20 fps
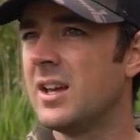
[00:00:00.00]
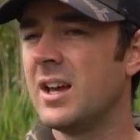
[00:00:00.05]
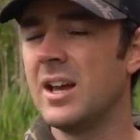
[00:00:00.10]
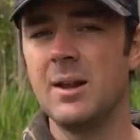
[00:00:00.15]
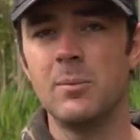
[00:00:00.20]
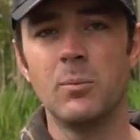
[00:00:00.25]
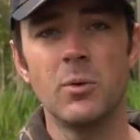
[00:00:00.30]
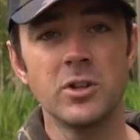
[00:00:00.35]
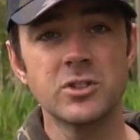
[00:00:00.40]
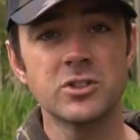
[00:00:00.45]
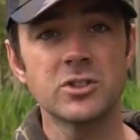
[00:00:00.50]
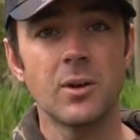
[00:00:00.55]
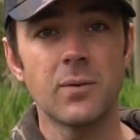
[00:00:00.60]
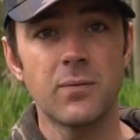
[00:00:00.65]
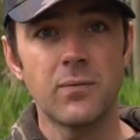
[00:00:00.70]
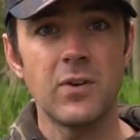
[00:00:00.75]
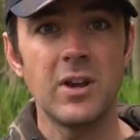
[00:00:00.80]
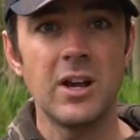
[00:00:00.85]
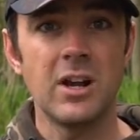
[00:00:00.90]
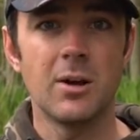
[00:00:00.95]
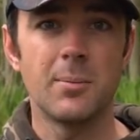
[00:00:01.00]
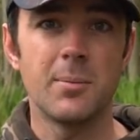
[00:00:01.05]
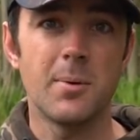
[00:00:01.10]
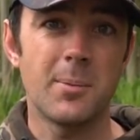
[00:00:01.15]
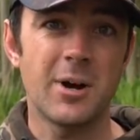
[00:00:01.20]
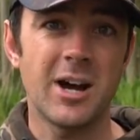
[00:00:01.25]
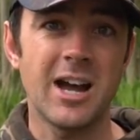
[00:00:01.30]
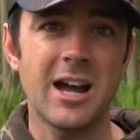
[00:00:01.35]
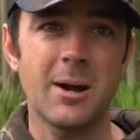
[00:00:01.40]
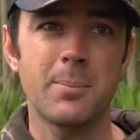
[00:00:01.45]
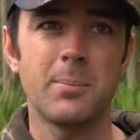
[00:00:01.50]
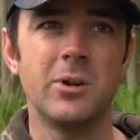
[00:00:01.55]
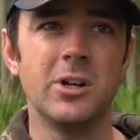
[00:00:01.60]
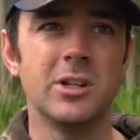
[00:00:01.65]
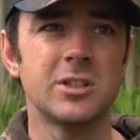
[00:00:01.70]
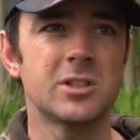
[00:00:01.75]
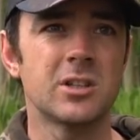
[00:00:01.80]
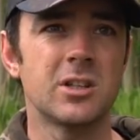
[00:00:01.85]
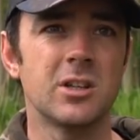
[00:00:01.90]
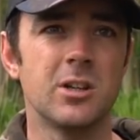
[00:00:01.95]
And then once I feel I'm my
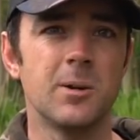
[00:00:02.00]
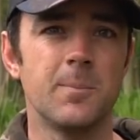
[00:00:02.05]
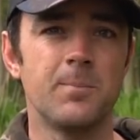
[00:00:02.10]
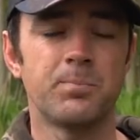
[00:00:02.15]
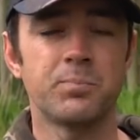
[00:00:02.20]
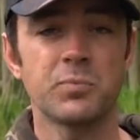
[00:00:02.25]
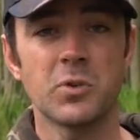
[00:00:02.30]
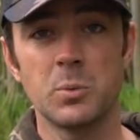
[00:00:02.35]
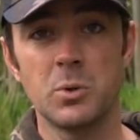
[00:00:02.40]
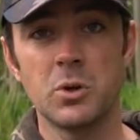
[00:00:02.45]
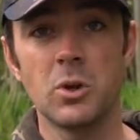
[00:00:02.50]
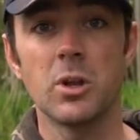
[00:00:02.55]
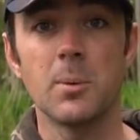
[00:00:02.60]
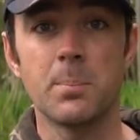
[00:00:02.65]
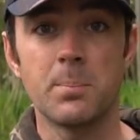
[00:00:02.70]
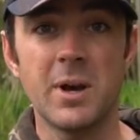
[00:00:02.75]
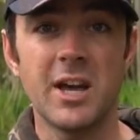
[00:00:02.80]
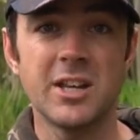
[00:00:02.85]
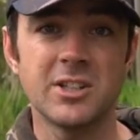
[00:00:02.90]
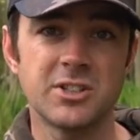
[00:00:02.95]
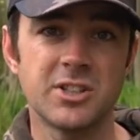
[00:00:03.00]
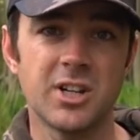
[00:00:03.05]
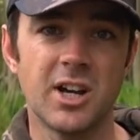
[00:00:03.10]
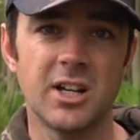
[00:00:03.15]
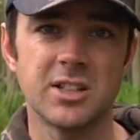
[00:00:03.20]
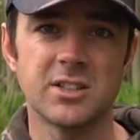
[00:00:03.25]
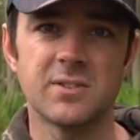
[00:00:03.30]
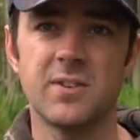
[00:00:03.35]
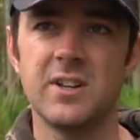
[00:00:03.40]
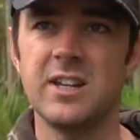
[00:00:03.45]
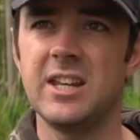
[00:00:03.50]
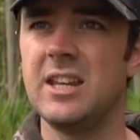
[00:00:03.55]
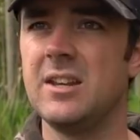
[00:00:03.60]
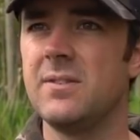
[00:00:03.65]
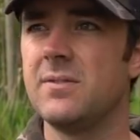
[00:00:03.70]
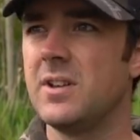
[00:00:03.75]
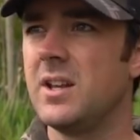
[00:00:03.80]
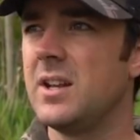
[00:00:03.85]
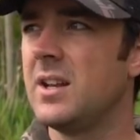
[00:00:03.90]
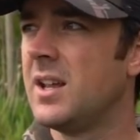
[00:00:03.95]
happiest that we've got the best chance for the
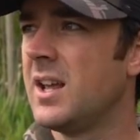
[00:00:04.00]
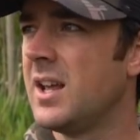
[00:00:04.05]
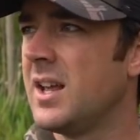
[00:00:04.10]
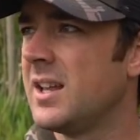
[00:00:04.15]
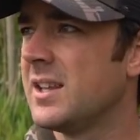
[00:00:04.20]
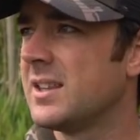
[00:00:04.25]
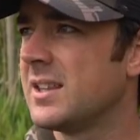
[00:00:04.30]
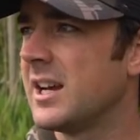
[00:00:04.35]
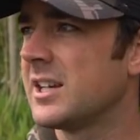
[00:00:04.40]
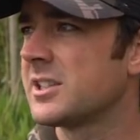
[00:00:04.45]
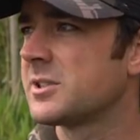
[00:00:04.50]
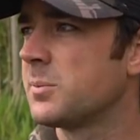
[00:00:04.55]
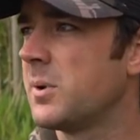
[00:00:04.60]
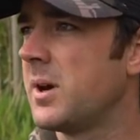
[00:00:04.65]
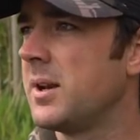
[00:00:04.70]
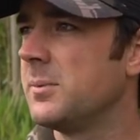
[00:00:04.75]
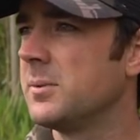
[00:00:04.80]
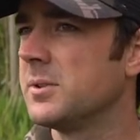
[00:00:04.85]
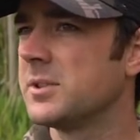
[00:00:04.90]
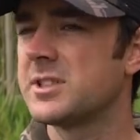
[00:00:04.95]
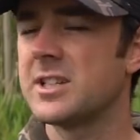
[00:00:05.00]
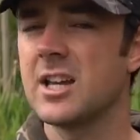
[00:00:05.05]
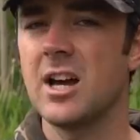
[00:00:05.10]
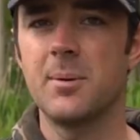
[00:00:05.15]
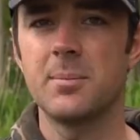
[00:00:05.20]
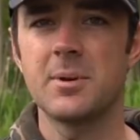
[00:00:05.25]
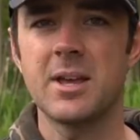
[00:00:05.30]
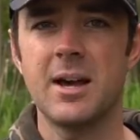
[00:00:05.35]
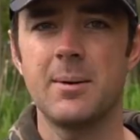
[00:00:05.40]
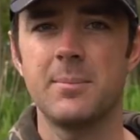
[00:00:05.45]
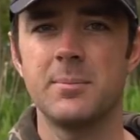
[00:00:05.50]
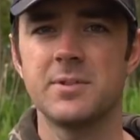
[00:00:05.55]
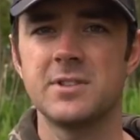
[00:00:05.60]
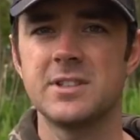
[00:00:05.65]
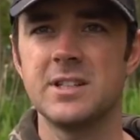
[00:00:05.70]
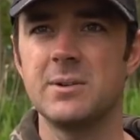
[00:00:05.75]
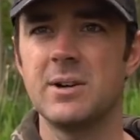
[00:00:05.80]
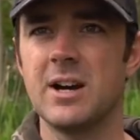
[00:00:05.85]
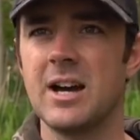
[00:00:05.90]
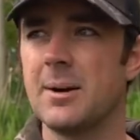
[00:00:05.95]
evening, that's when we'll set up camp and
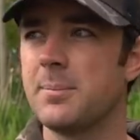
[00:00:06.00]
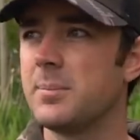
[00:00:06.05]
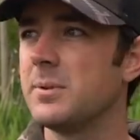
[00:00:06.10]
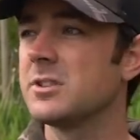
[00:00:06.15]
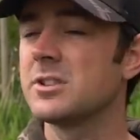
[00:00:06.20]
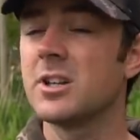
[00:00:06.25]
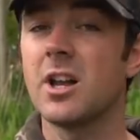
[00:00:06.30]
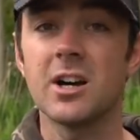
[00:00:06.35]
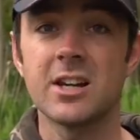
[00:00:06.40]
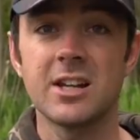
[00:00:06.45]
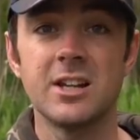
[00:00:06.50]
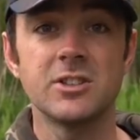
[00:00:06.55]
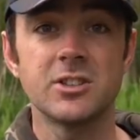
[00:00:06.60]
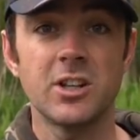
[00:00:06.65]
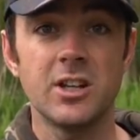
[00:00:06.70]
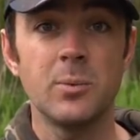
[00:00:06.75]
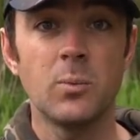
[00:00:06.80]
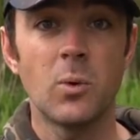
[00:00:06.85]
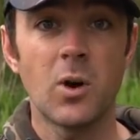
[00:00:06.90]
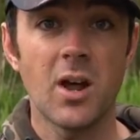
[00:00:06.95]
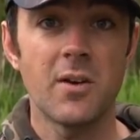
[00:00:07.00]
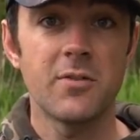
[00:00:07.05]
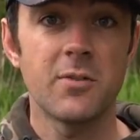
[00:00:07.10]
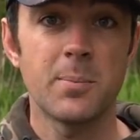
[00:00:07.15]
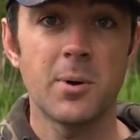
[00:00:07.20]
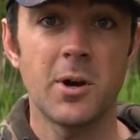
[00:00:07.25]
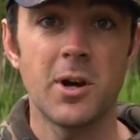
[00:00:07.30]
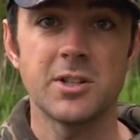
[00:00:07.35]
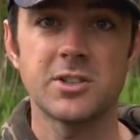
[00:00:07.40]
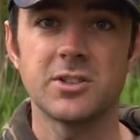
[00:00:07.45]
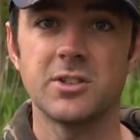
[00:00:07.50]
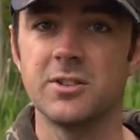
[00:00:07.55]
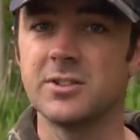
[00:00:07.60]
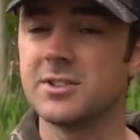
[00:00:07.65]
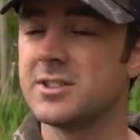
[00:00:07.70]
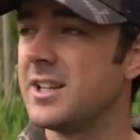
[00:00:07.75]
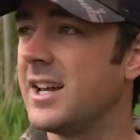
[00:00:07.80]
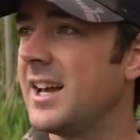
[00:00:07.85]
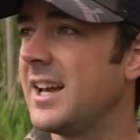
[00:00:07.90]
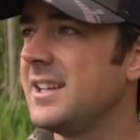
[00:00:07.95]
see what happens. Luckily, there's only one other person on
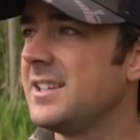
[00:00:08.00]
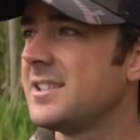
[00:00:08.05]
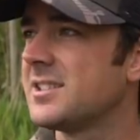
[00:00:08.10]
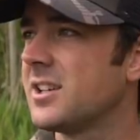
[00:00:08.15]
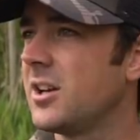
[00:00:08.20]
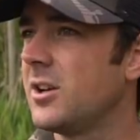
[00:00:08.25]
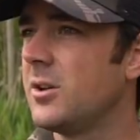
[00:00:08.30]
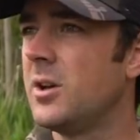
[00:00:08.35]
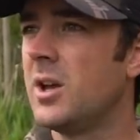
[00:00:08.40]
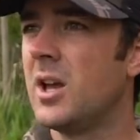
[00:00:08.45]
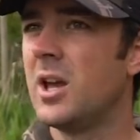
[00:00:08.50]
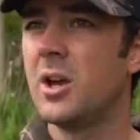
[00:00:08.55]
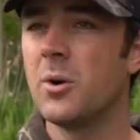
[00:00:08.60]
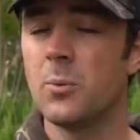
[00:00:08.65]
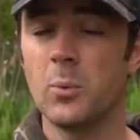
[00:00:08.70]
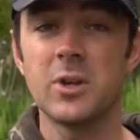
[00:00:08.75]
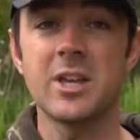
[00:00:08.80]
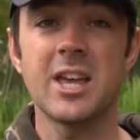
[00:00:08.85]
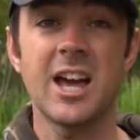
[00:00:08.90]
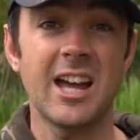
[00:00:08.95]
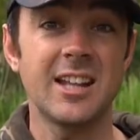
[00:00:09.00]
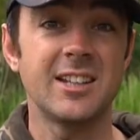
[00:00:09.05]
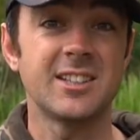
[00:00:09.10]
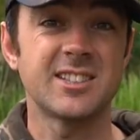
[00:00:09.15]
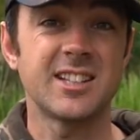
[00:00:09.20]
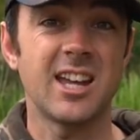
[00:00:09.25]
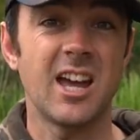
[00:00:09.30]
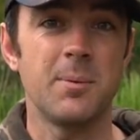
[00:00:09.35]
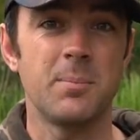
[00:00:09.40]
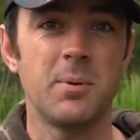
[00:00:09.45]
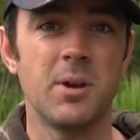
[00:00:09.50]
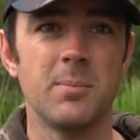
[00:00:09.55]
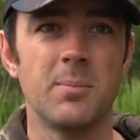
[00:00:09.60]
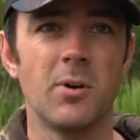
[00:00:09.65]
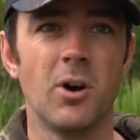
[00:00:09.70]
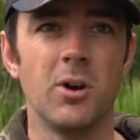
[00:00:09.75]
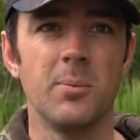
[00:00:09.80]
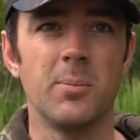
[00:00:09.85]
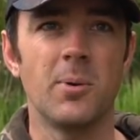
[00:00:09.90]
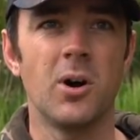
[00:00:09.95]
today, so we can stay a bit
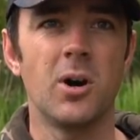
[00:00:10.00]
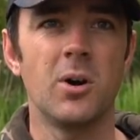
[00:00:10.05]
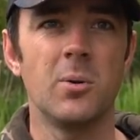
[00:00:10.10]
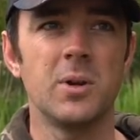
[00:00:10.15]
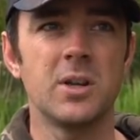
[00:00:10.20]
mobile.